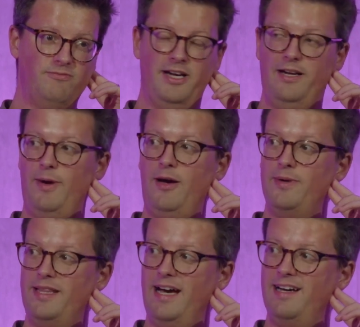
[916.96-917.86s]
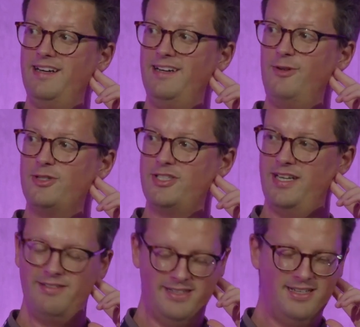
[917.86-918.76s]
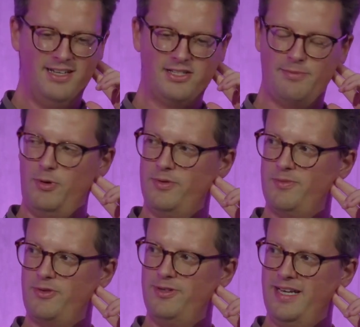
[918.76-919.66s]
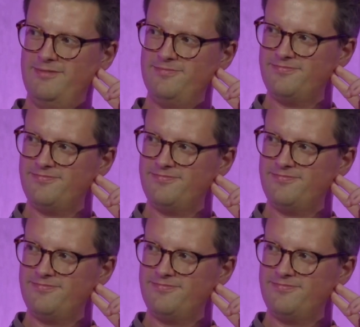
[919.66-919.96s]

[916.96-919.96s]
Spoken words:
really well with that and want to support them through that.